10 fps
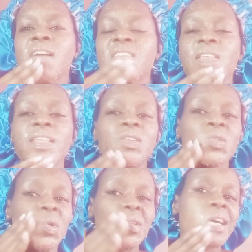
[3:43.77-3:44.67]
so that
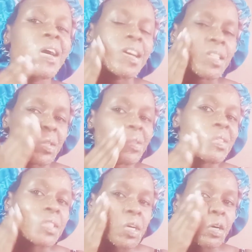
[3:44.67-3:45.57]
you don't hurt
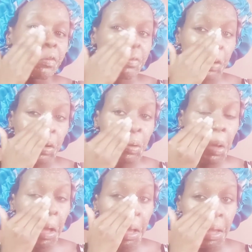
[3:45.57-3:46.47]
yourself
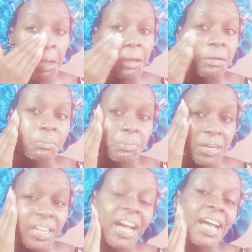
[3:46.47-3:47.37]
or
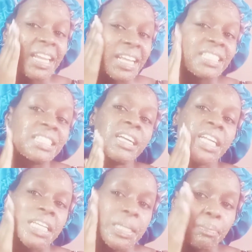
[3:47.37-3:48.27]
bring
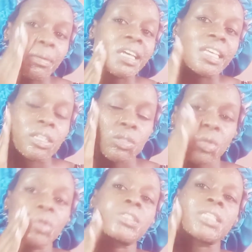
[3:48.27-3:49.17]
unnecessary markings
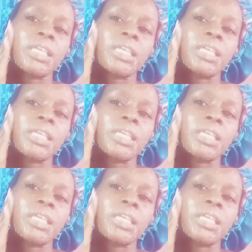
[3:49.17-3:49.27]
on your